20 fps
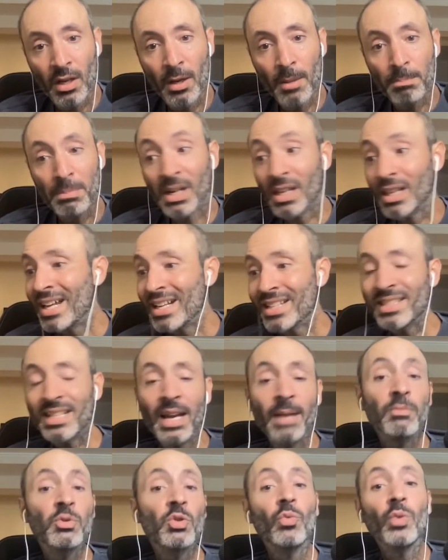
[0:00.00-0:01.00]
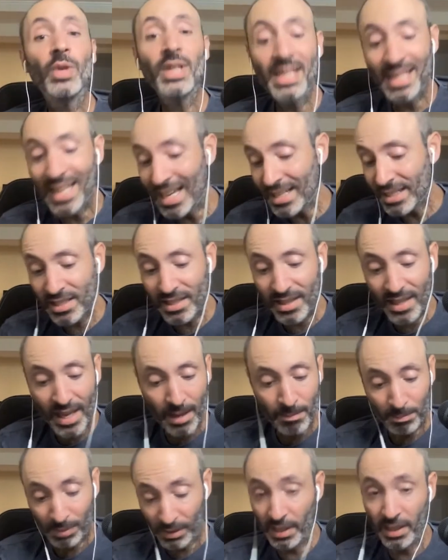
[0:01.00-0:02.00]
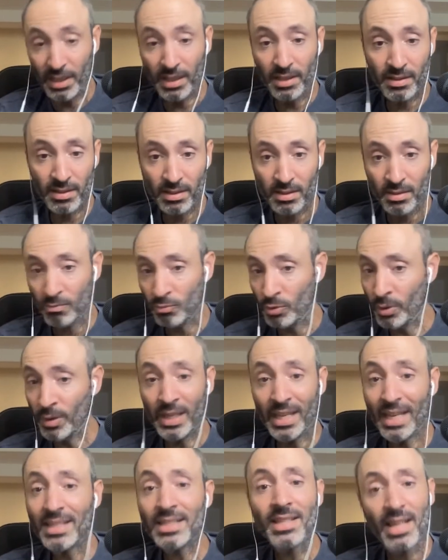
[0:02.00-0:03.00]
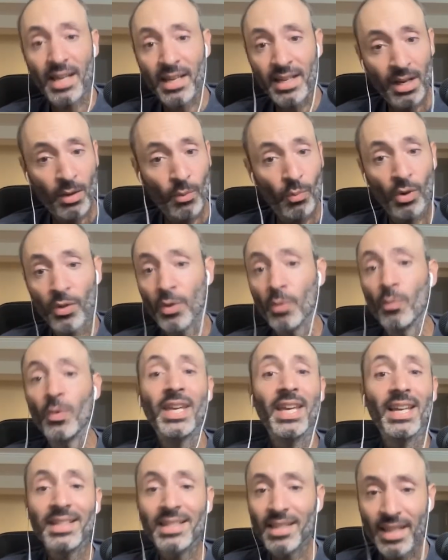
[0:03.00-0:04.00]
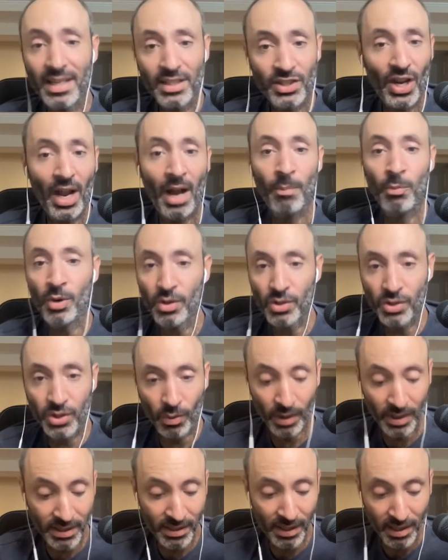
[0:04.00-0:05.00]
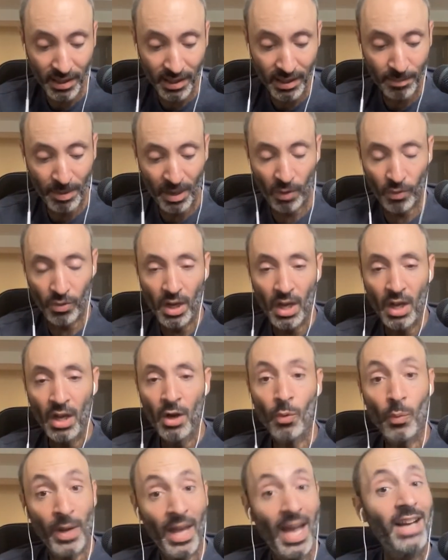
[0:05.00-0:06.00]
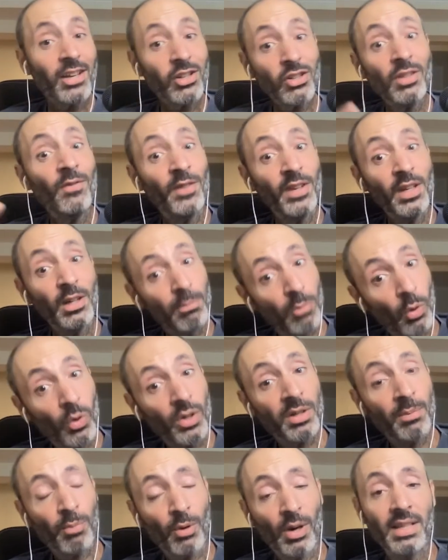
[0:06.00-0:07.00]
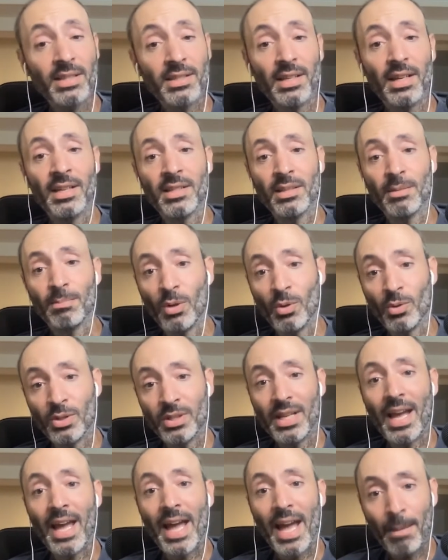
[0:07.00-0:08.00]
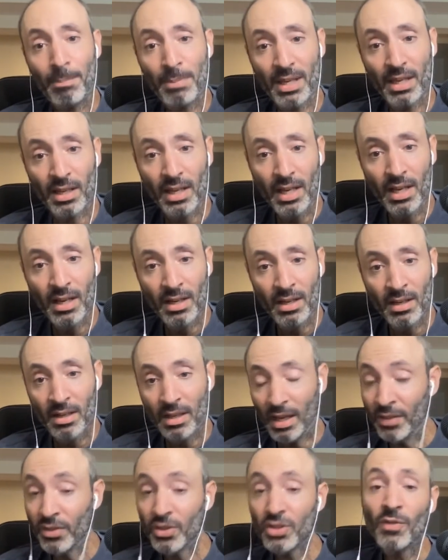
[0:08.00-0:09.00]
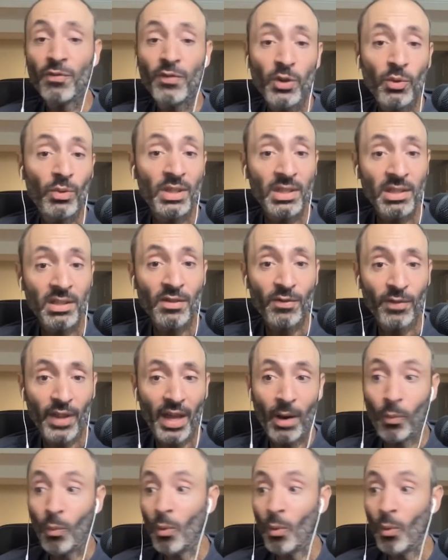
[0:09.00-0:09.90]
But a lot of times when we get to that place, we get to that net worth or we get to that job we are so excited about, we actually feel more depressed as opposed to happy. And there's a few reasons for that.